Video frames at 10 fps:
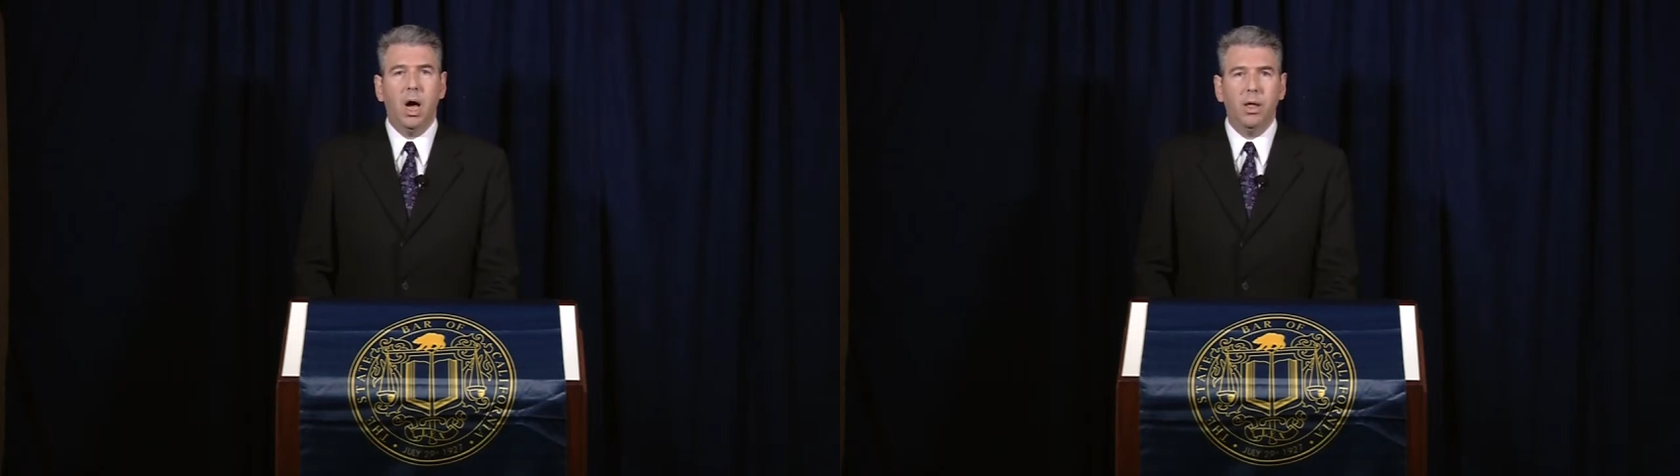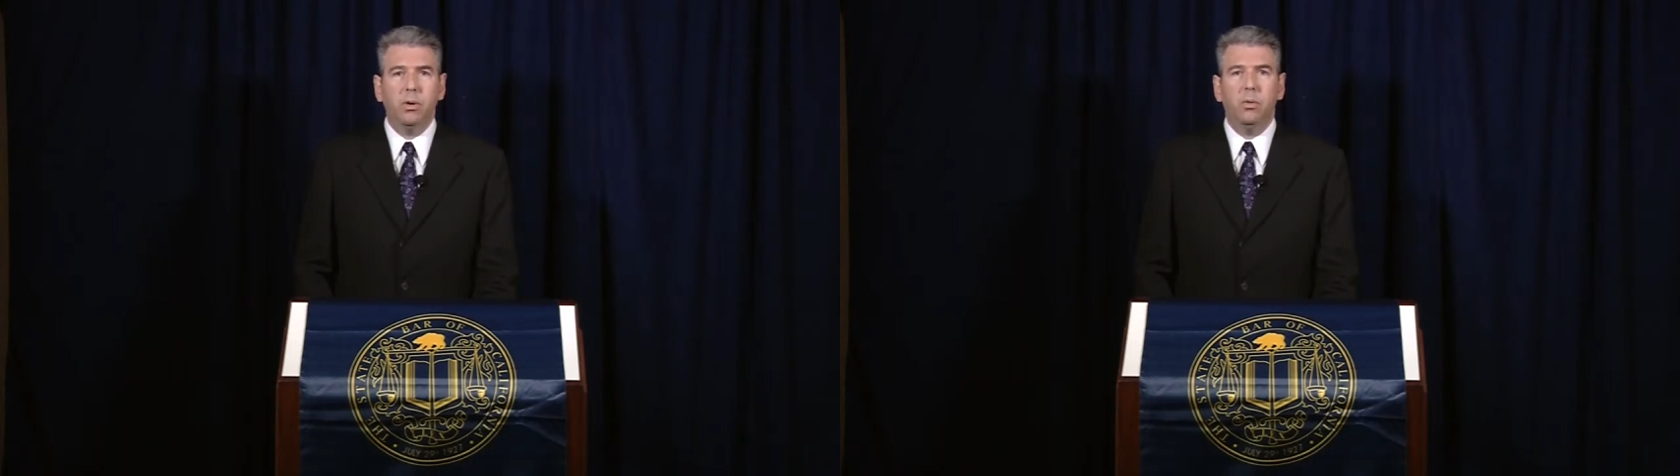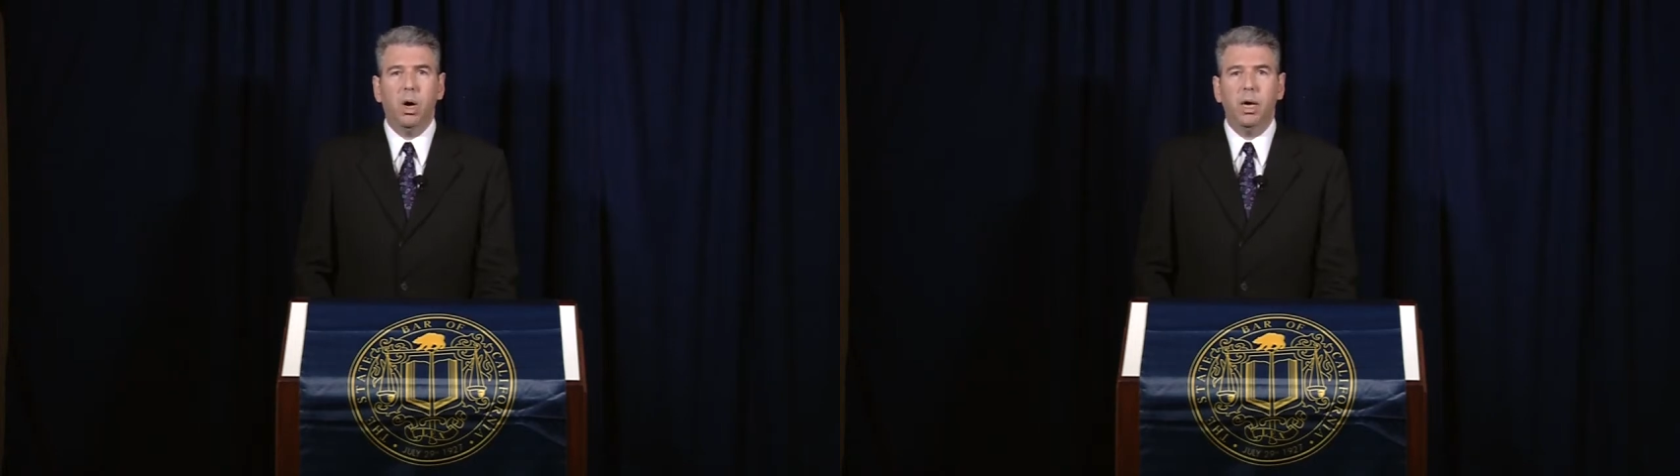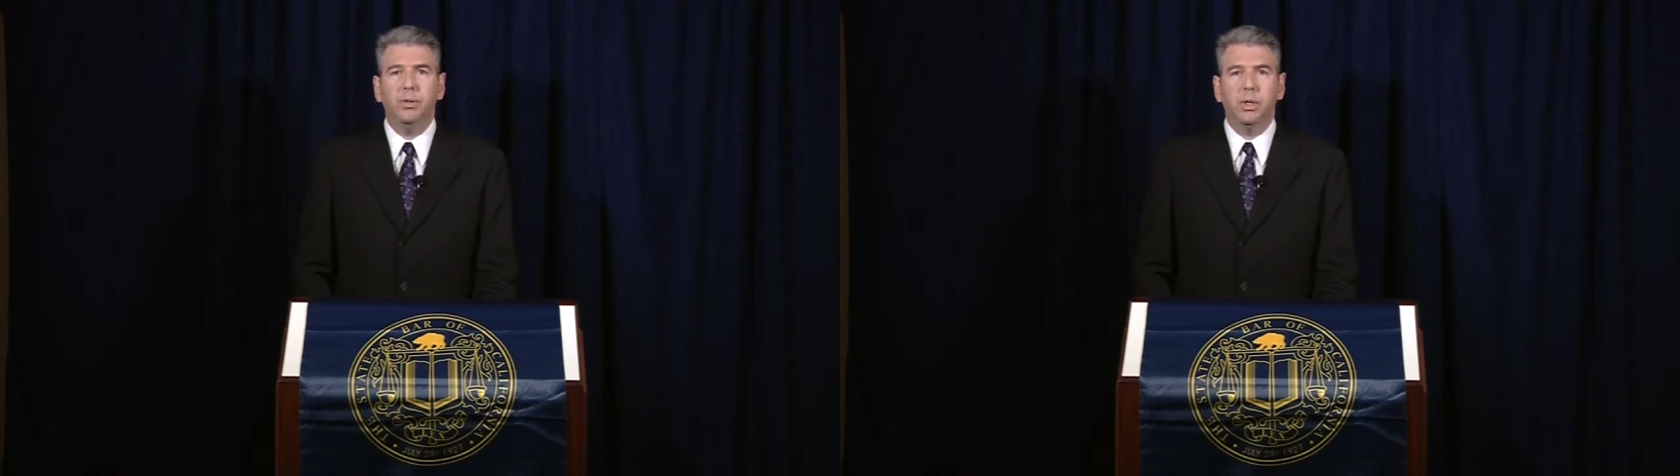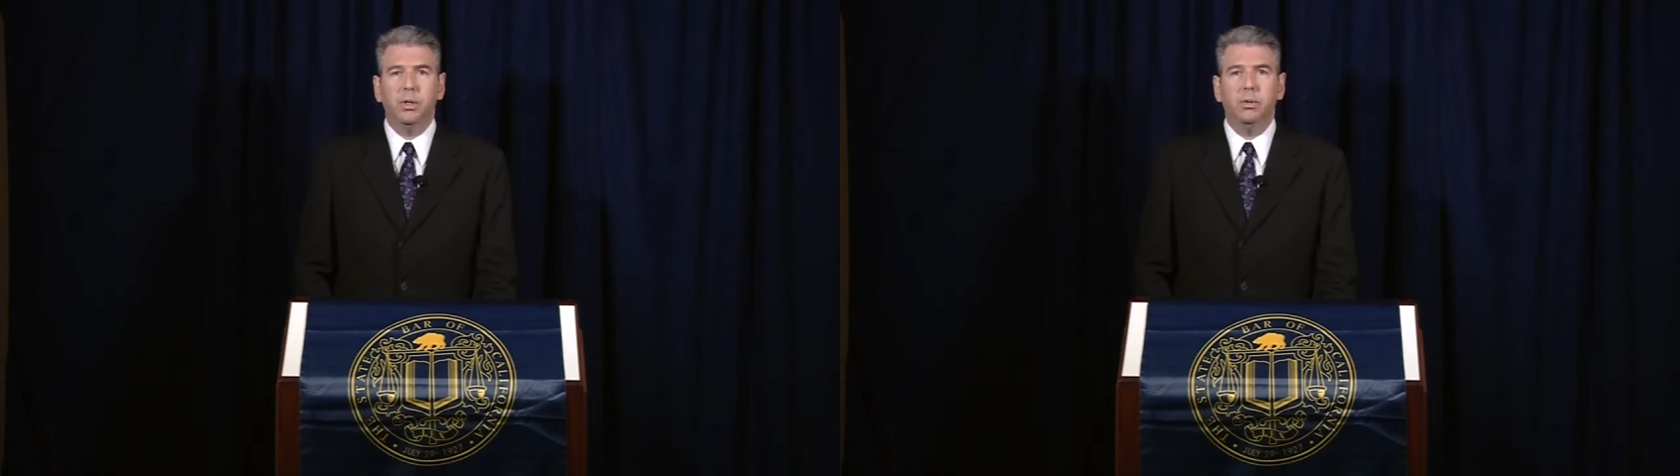
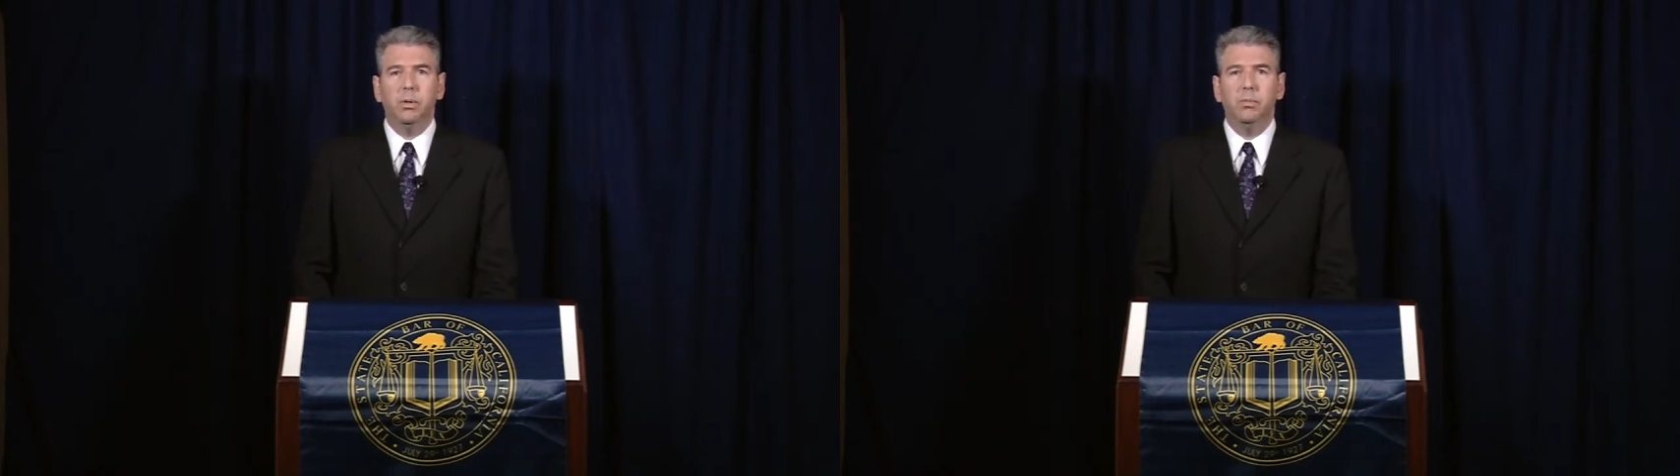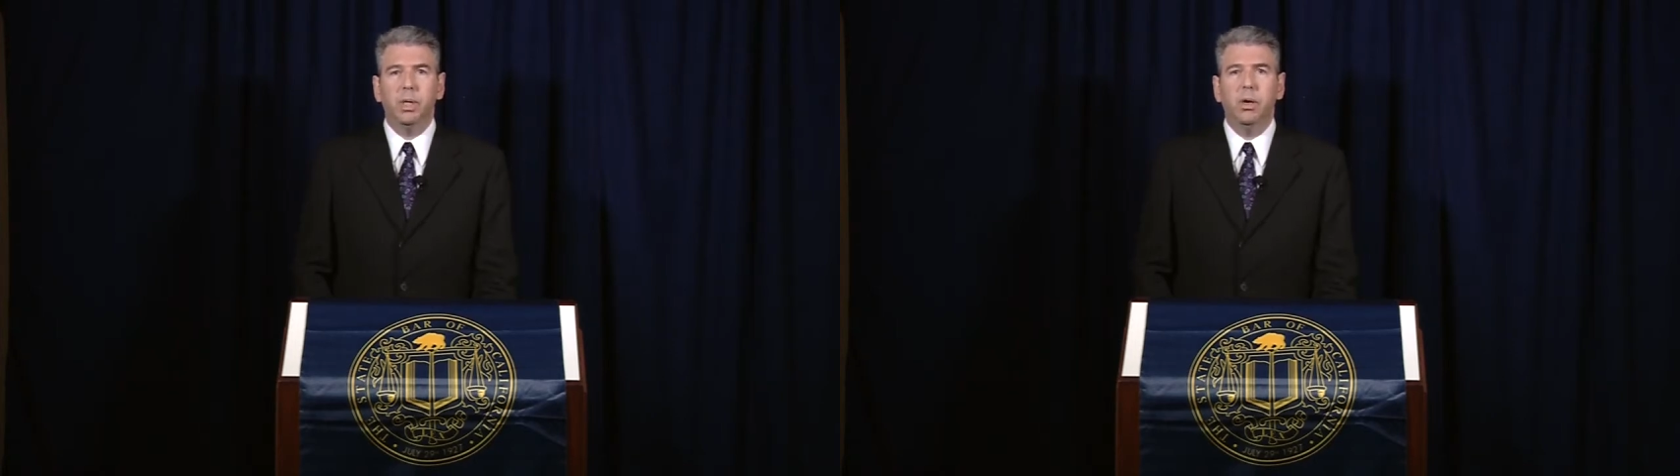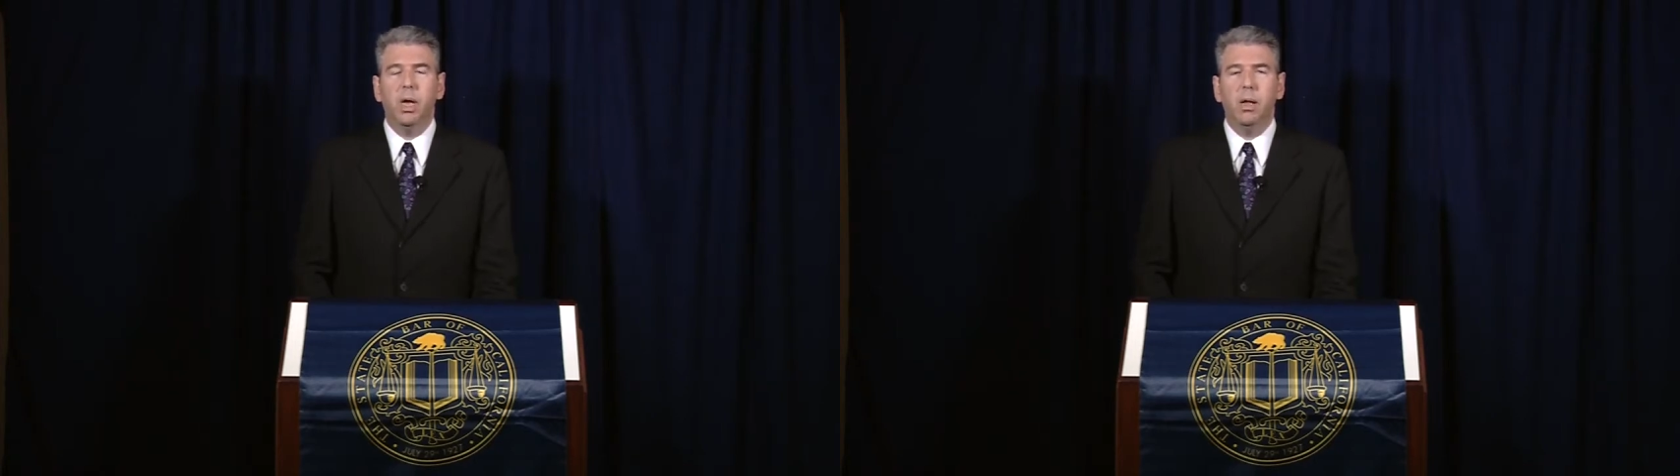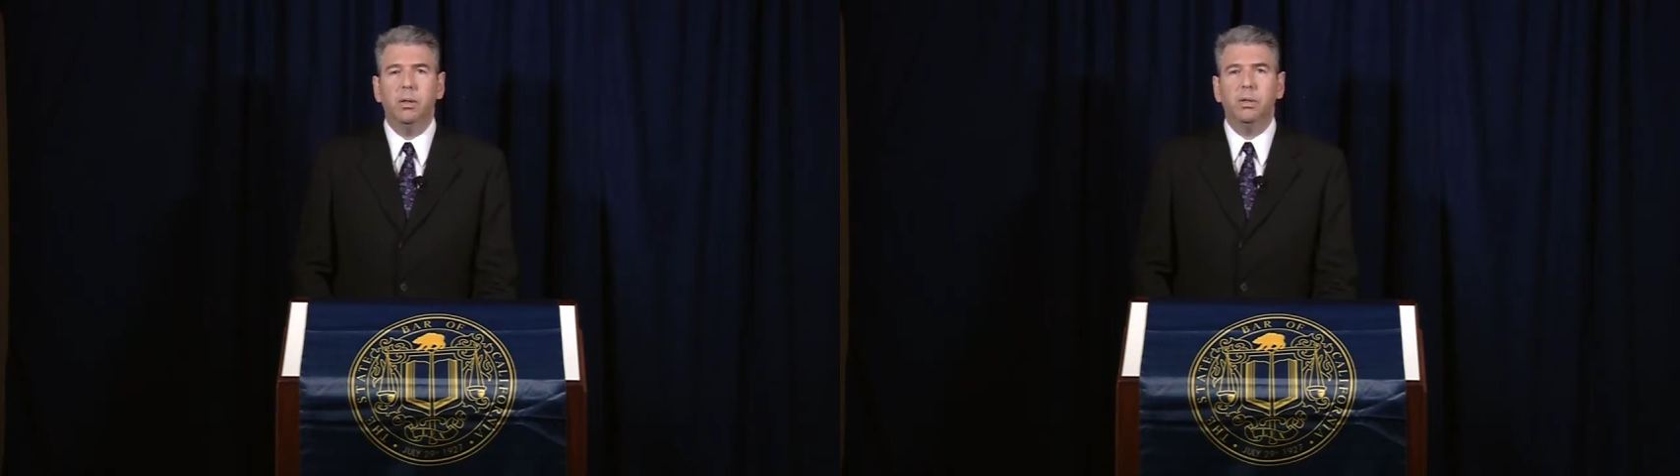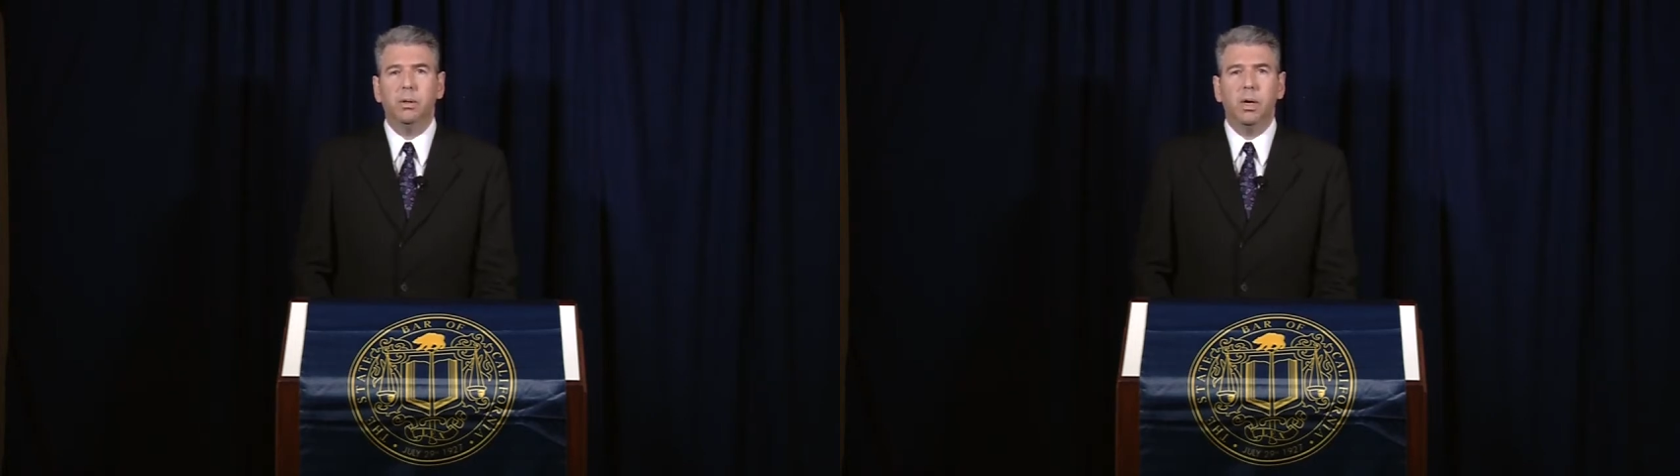Otherwise, you could be
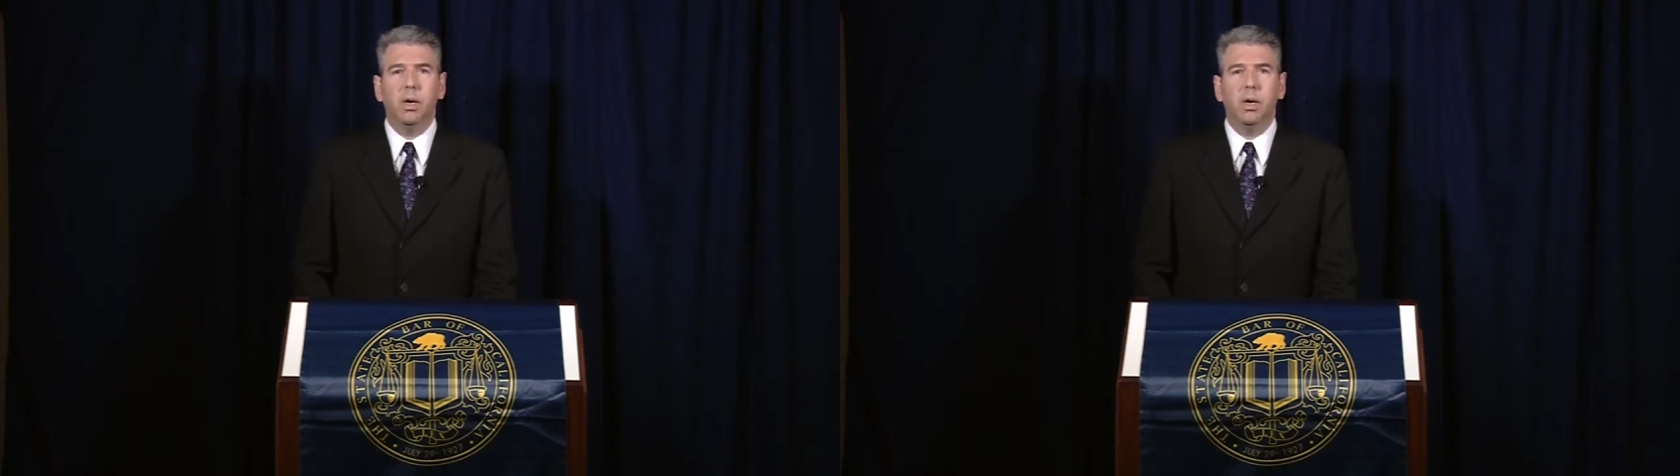held